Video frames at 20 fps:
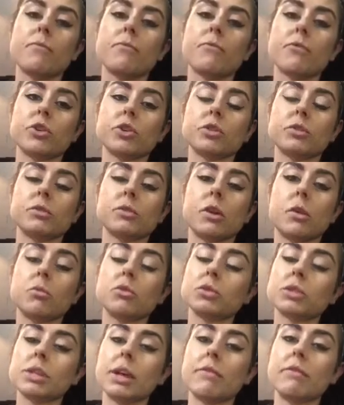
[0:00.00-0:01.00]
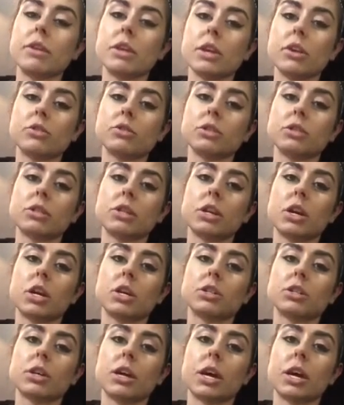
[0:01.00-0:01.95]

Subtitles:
for almost 7 years as a nurse.